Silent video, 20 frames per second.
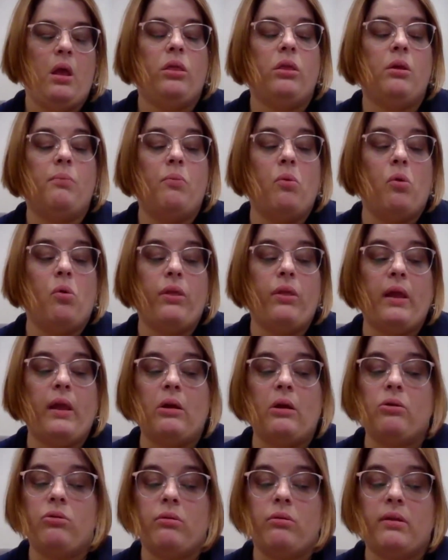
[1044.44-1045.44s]
The more they
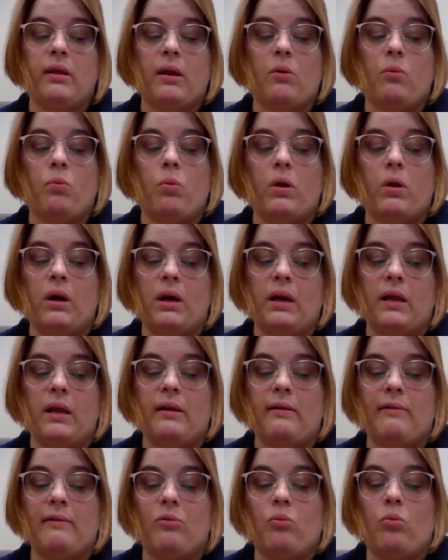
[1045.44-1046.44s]
understand what it
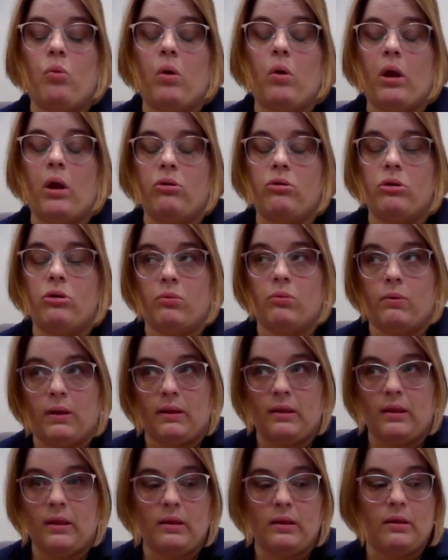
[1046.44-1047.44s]
is and why you're
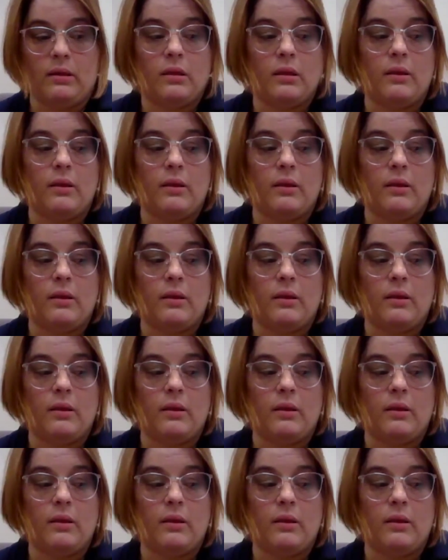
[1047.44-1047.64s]
doing this,